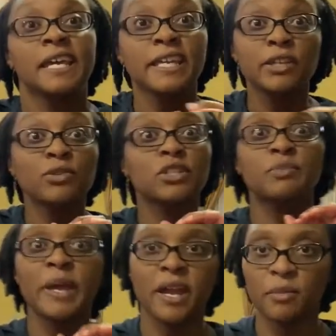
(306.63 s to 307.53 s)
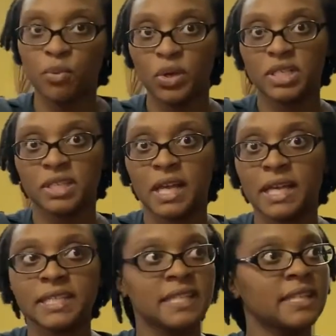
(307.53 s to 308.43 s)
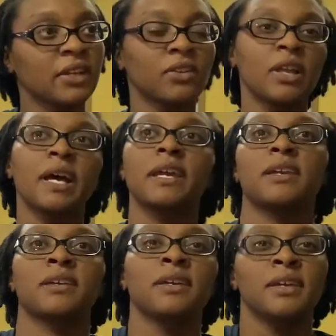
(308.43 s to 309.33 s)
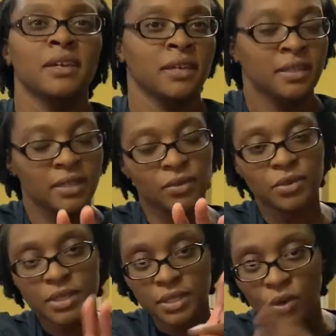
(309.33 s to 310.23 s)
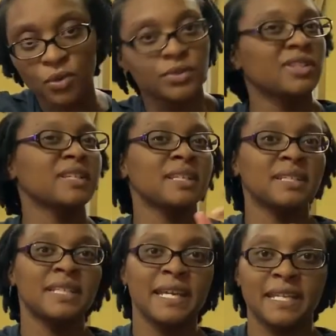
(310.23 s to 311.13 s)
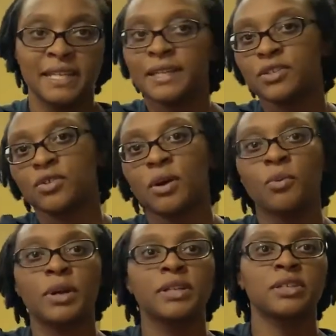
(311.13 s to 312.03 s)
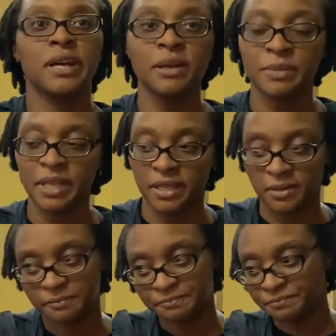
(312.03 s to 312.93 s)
He uses PowerPoint slides, and they're like, they're really old looking and dated, and so I wanted to update it.